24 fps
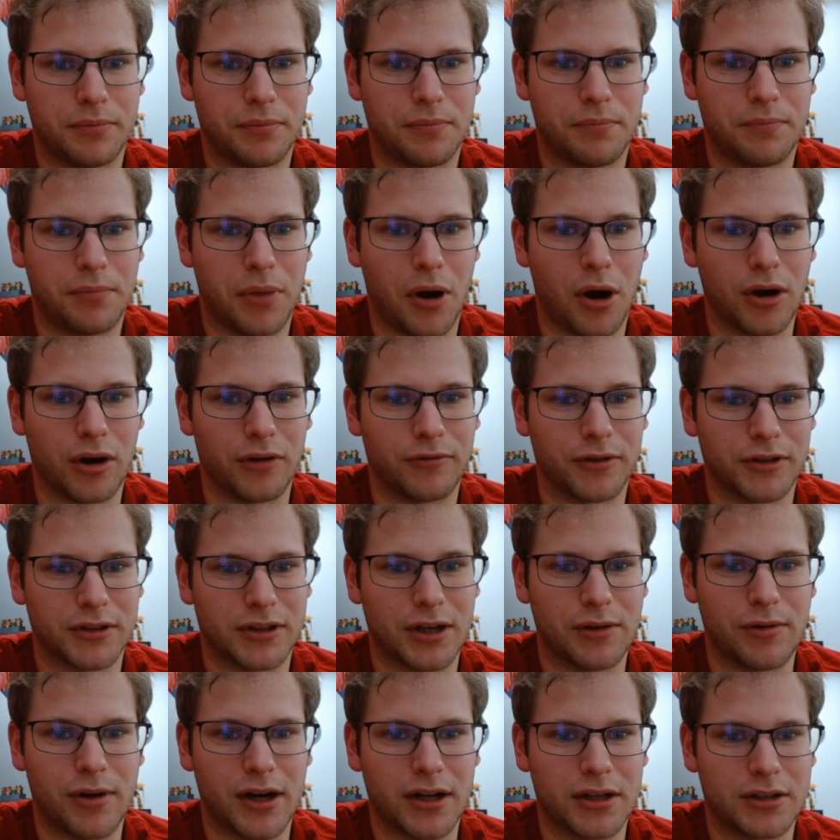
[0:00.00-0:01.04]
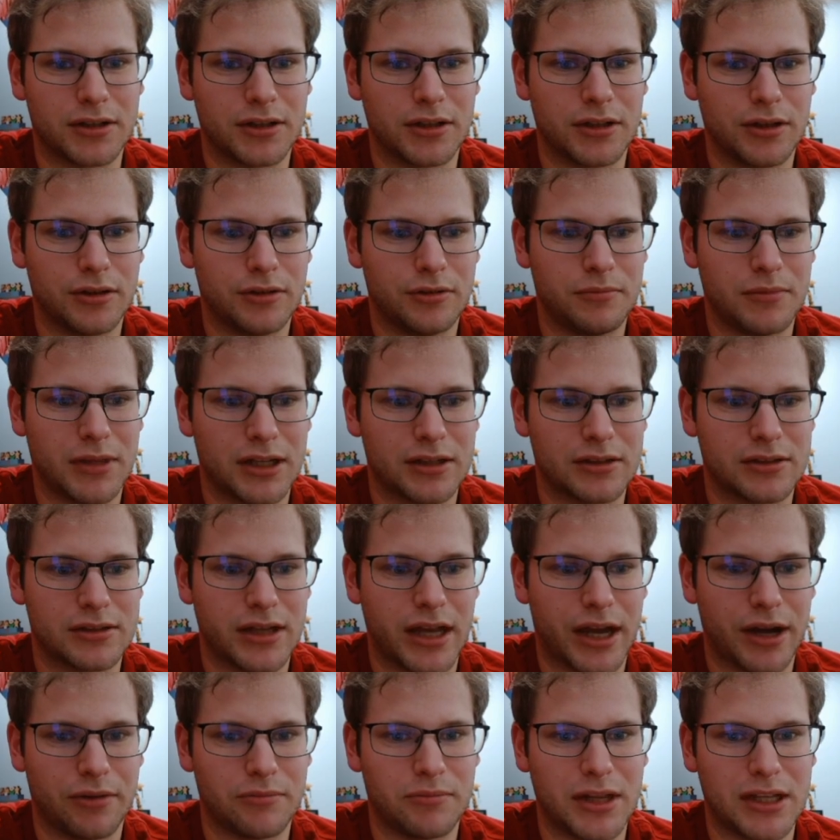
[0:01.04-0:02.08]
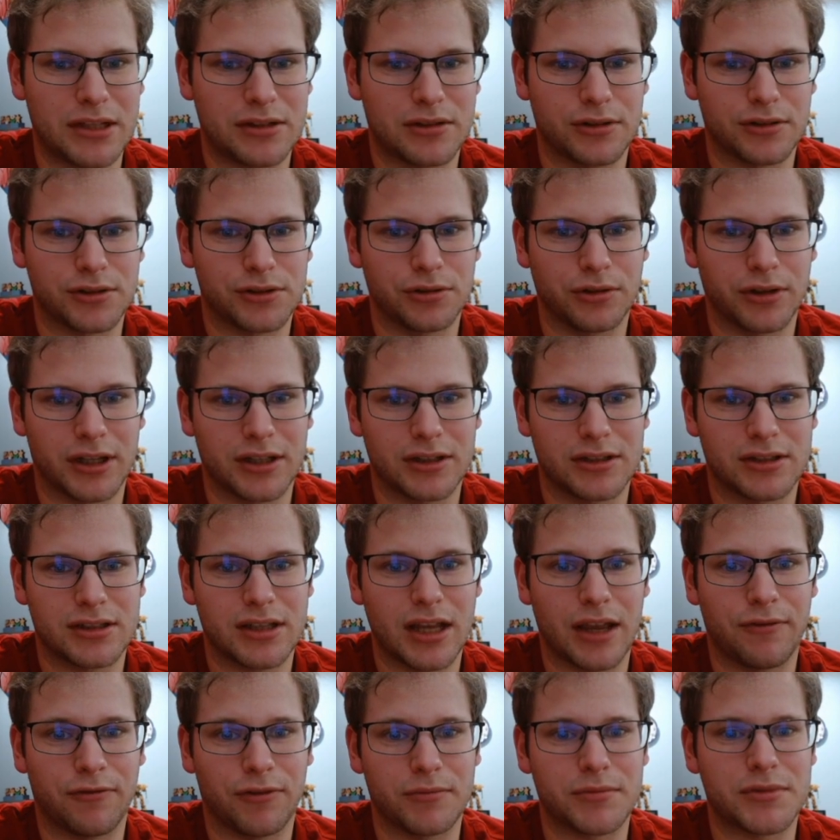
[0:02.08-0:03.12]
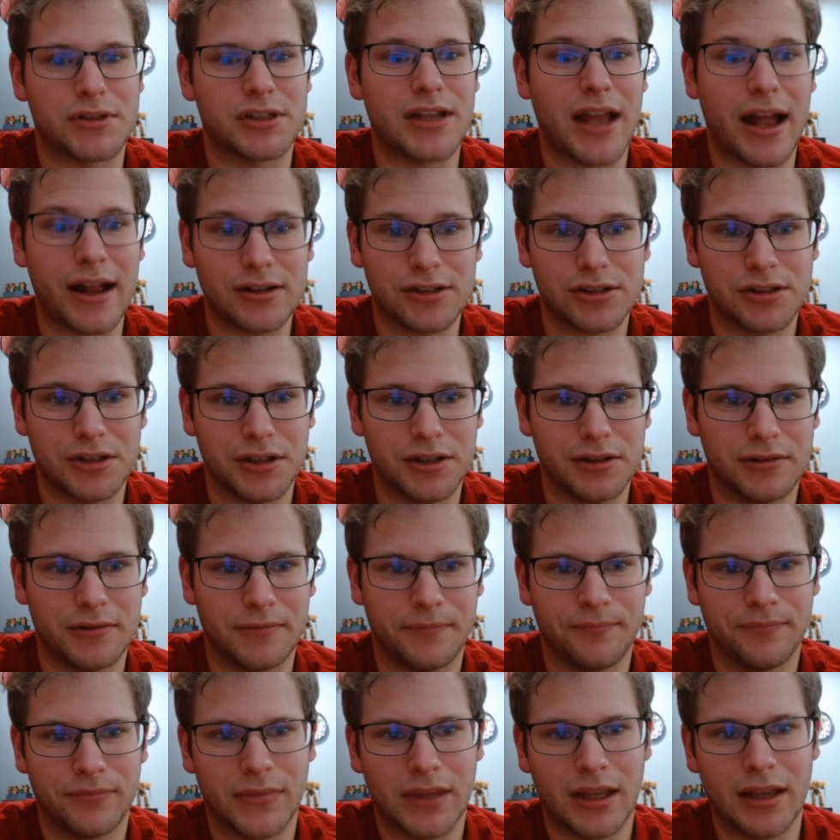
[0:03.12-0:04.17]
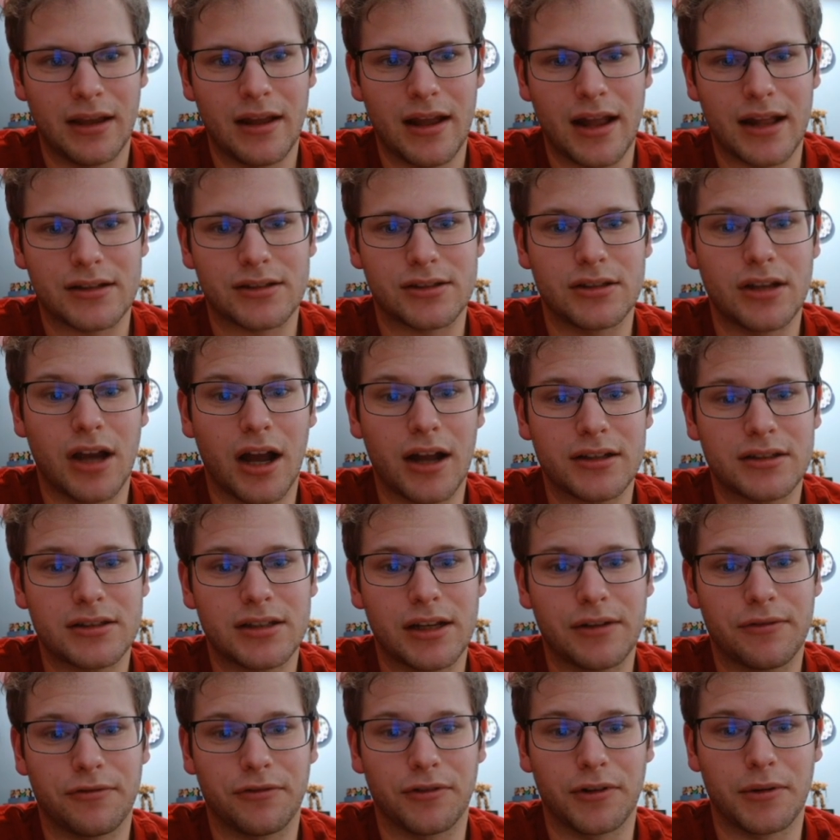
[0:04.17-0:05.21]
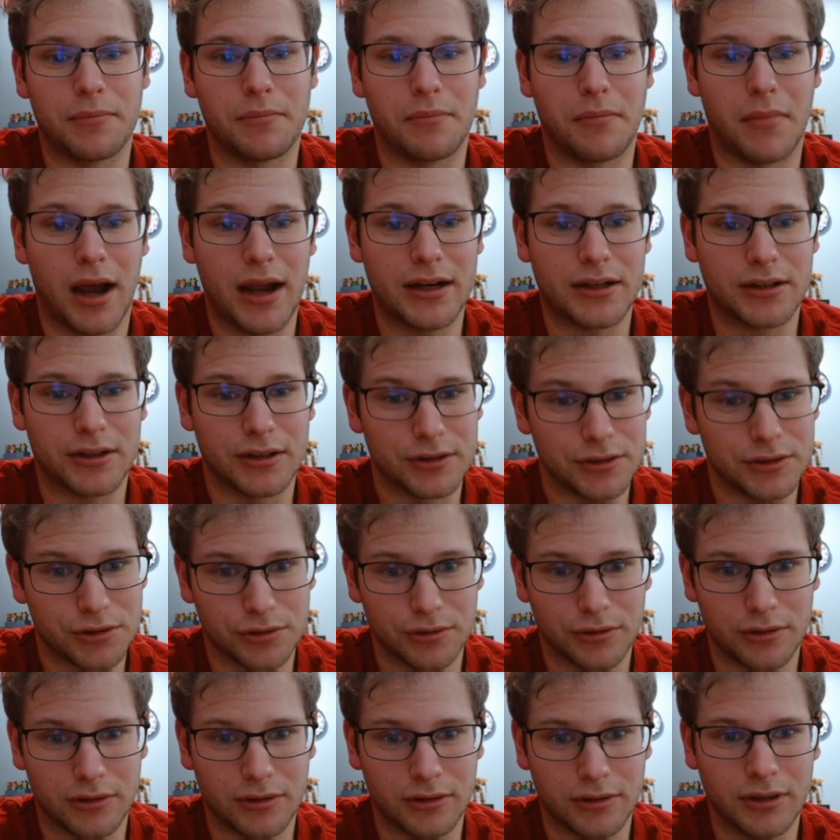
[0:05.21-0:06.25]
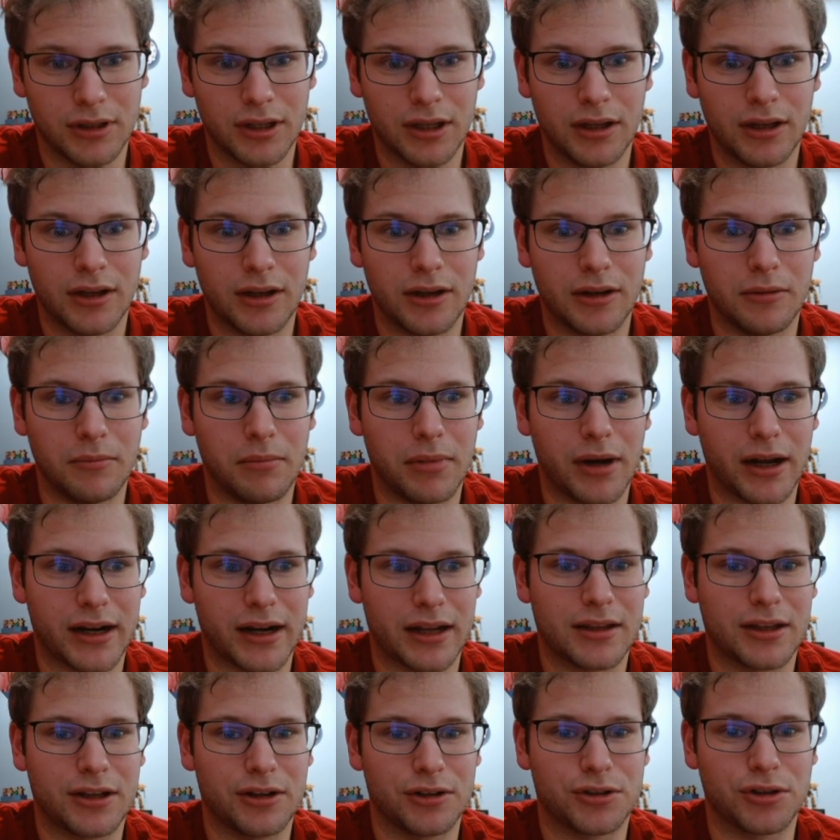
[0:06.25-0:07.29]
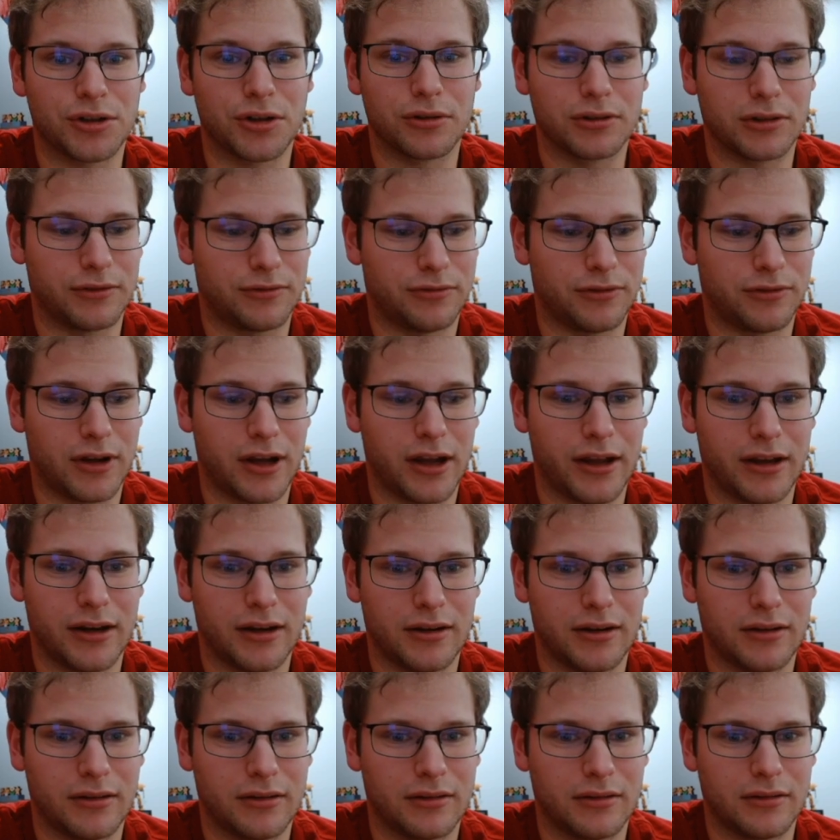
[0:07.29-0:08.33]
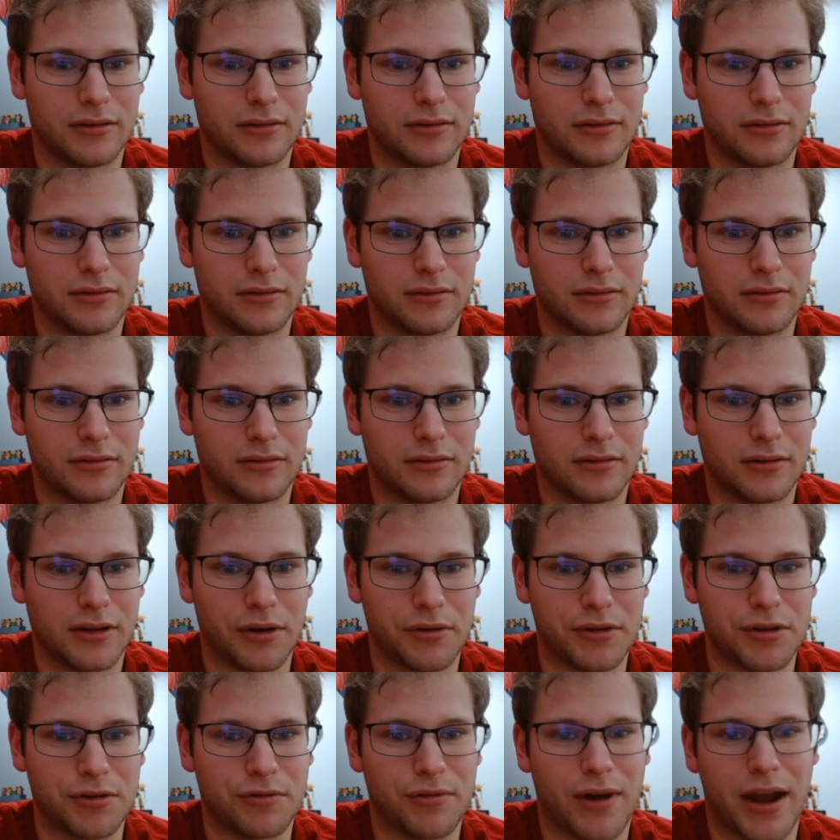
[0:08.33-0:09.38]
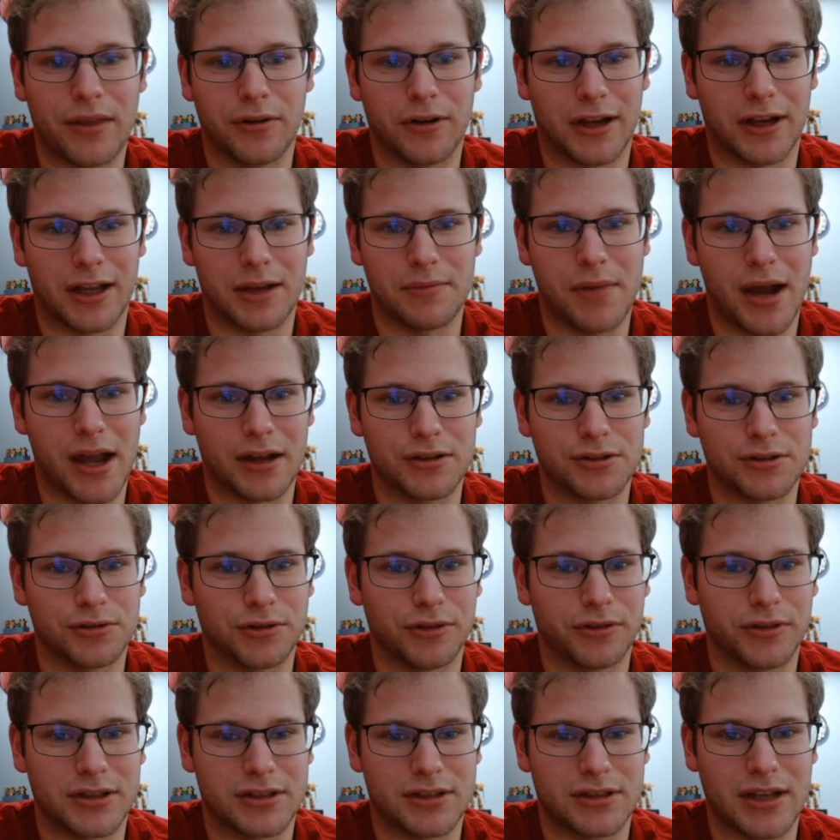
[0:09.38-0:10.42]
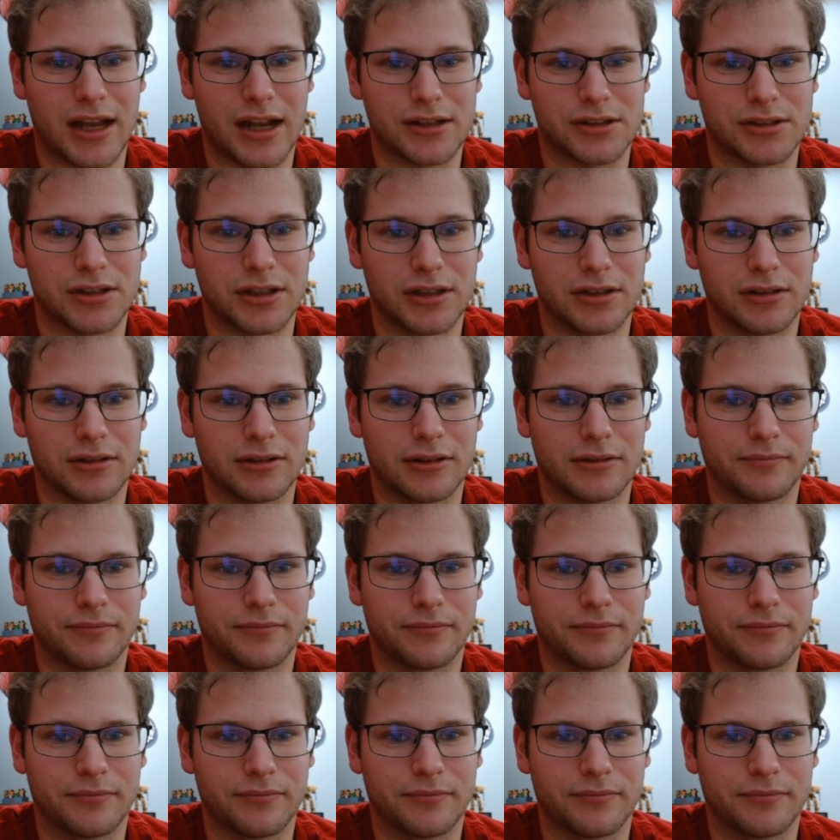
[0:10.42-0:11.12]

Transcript: part of what they wanted to do, because now it means their Sork is safe from Snatch Steal. It's not safe from Mind Control, but I think you're totally fine. You know, you'd rather get Mind Control than Snatch Stealed.